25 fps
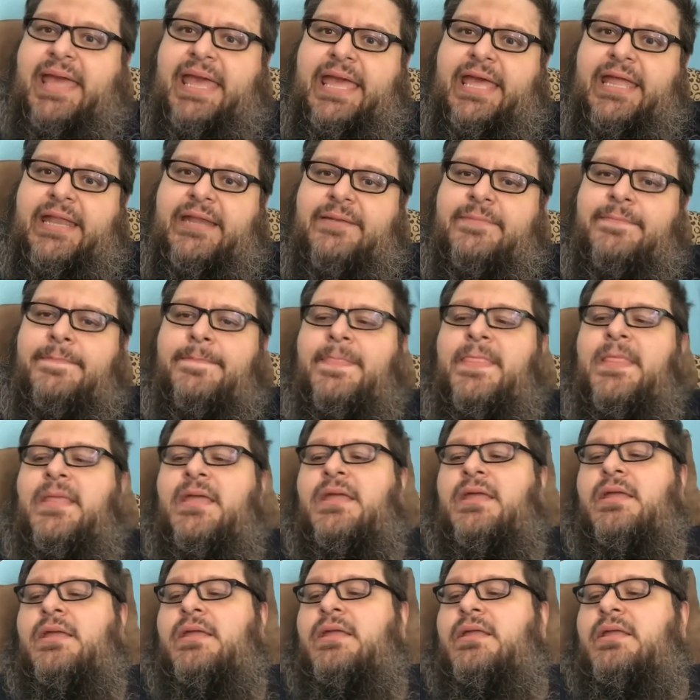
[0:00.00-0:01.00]
man,
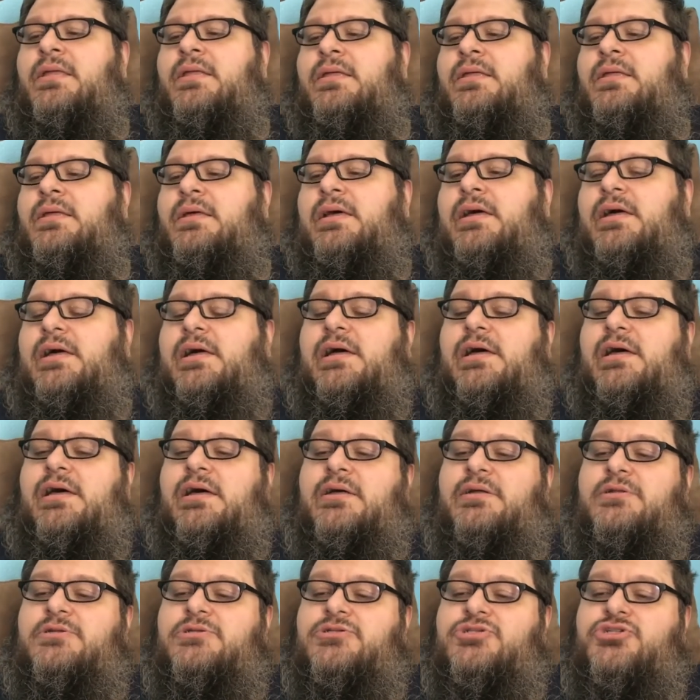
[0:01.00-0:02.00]

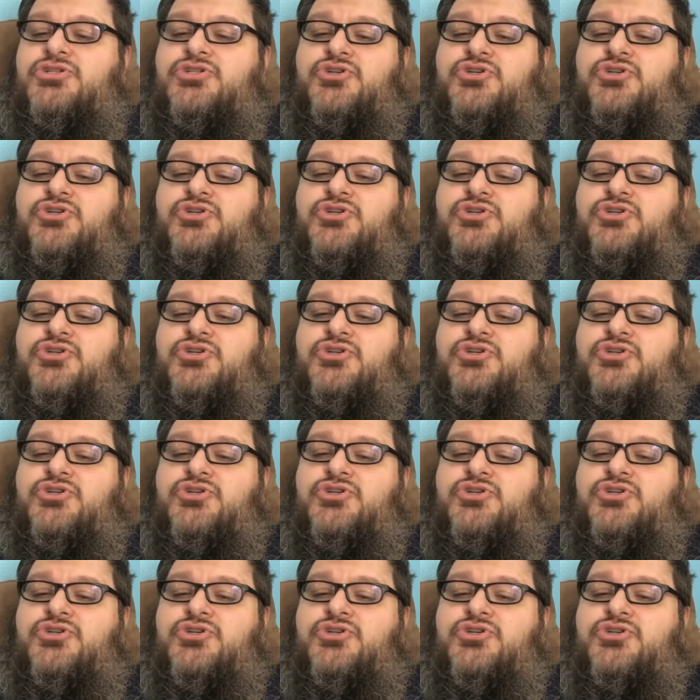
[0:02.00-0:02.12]
uh,